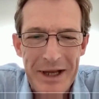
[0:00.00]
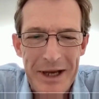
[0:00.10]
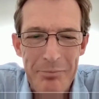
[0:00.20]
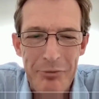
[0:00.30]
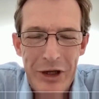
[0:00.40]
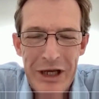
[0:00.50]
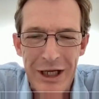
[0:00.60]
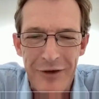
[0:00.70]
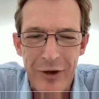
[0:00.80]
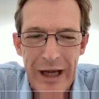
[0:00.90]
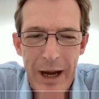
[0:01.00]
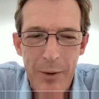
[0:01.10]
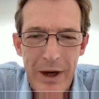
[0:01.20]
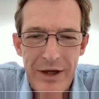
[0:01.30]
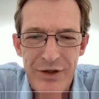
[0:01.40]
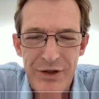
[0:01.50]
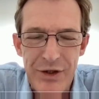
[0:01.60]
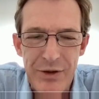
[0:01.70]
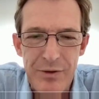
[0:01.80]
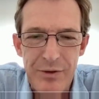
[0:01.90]
uh, pretty colourful language
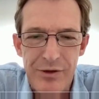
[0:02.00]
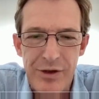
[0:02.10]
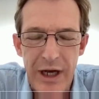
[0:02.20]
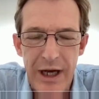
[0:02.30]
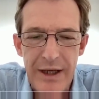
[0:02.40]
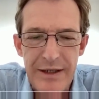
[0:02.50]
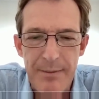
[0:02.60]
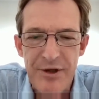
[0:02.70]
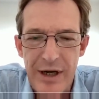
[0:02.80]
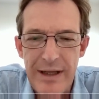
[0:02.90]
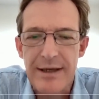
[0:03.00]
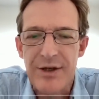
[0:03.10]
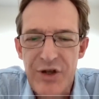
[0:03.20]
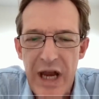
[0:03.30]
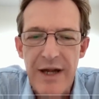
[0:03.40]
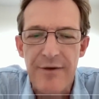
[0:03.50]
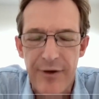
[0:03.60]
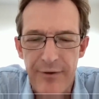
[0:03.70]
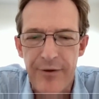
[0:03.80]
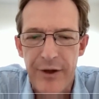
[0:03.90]
to uh, demonstrate their disdain
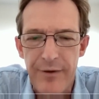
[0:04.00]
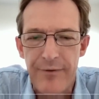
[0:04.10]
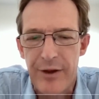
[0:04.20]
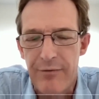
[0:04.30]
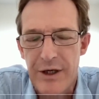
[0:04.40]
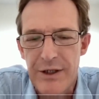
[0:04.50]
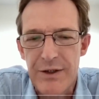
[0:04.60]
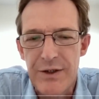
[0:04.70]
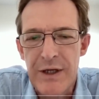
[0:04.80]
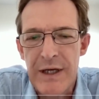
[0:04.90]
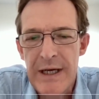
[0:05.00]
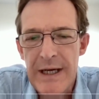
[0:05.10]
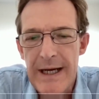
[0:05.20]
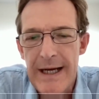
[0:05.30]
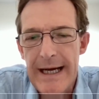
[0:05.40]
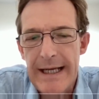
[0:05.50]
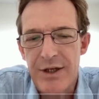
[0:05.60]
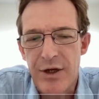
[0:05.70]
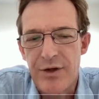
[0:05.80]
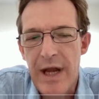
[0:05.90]
for, for, the, for the Russians. Uh, and
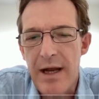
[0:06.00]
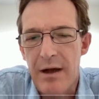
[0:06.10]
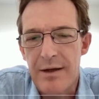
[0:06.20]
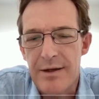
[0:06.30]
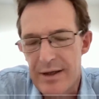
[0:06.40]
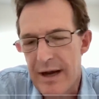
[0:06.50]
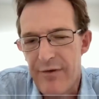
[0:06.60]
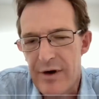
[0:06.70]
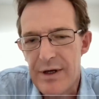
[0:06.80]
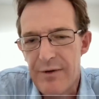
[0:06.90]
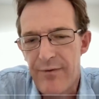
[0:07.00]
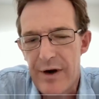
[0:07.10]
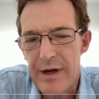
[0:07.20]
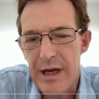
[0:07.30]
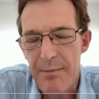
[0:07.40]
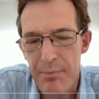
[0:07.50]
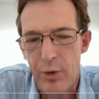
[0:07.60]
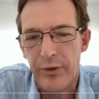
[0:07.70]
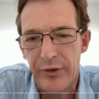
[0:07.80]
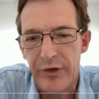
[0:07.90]
so Snake Island does have very, very
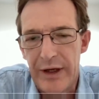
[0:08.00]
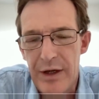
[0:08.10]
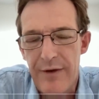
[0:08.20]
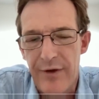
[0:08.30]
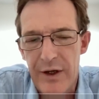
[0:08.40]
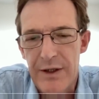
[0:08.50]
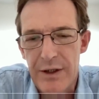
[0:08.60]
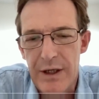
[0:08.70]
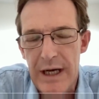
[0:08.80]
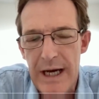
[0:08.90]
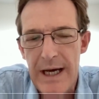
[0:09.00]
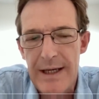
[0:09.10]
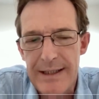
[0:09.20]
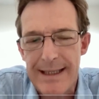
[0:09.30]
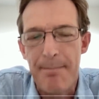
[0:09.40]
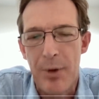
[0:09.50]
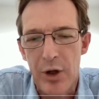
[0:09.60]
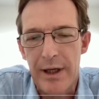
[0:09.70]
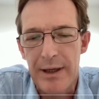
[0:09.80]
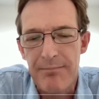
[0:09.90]
important, significant uh,
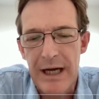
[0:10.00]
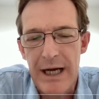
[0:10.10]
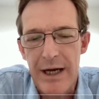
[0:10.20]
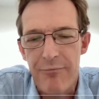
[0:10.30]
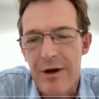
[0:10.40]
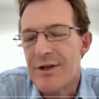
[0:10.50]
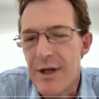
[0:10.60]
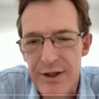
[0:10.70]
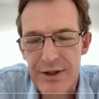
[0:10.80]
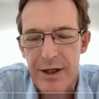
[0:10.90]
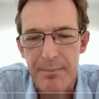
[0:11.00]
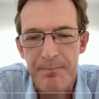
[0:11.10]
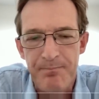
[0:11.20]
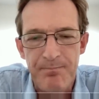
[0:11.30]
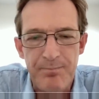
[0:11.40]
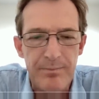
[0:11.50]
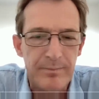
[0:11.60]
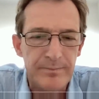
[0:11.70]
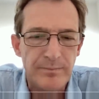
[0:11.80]
symbolic uh, resonance to them. Yeah, I